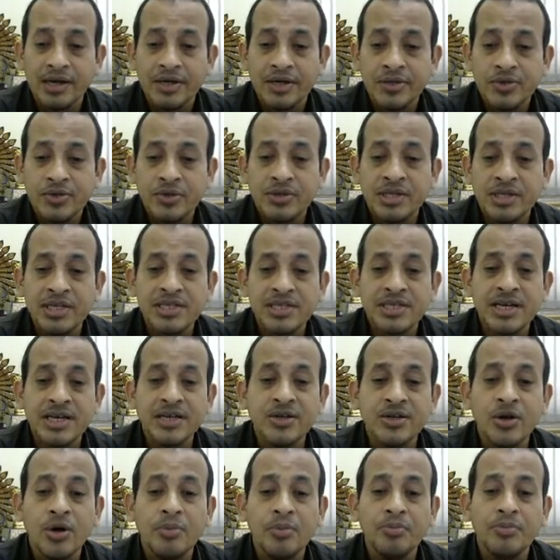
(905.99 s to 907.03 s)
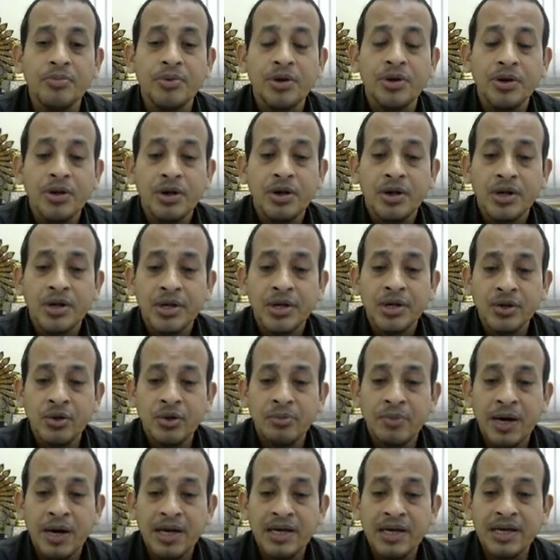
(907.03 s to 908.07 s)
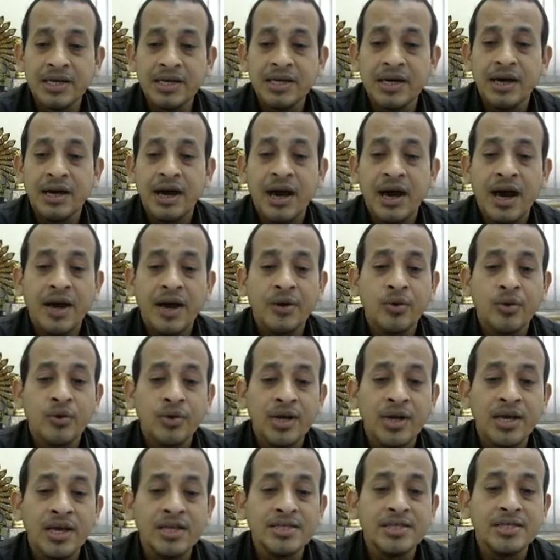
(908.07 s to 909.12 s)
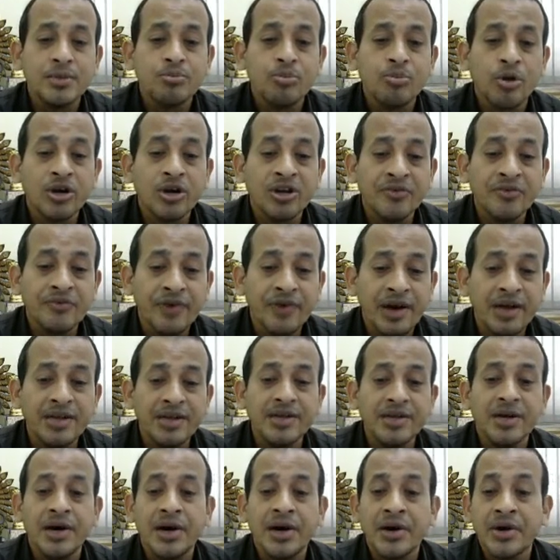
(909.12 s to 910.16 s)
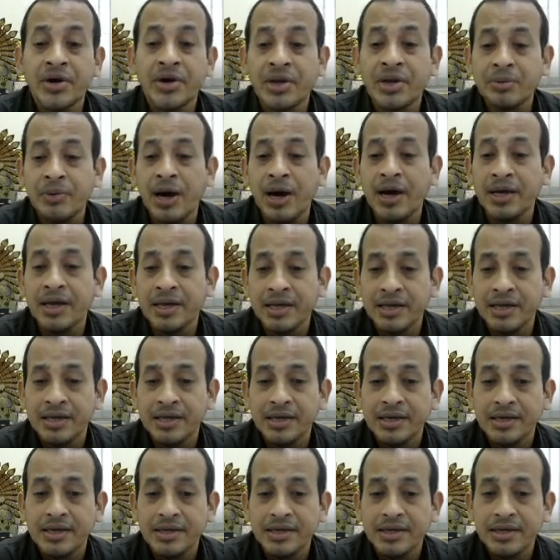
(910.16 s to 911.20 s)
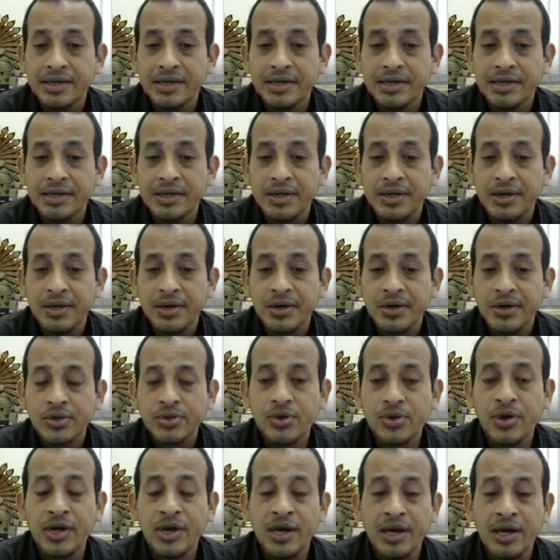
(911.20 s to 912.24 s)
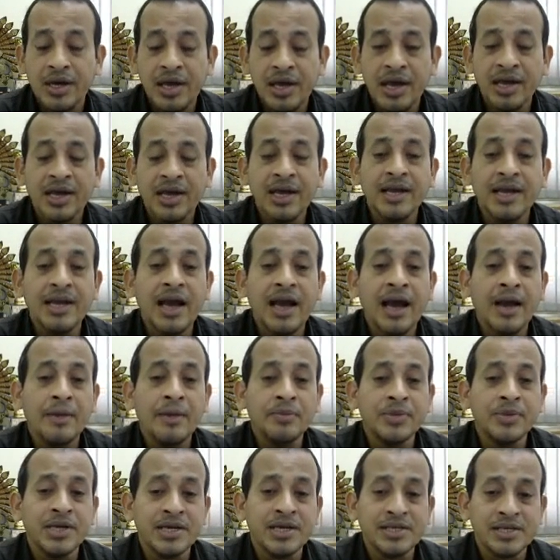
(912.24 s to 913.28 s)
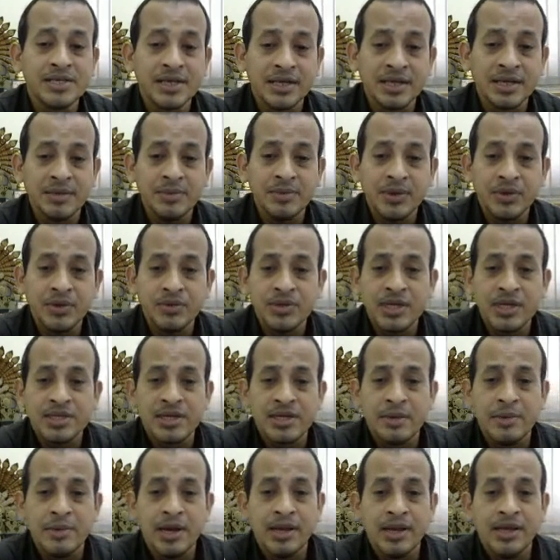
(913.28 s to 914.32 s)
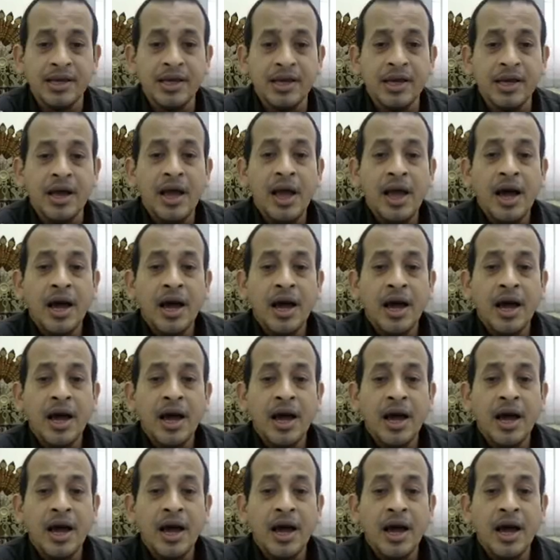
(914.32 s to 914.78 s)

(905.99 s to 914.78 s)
So this kind of buying are known as modified rebuy. So again, I am just giving you the summary.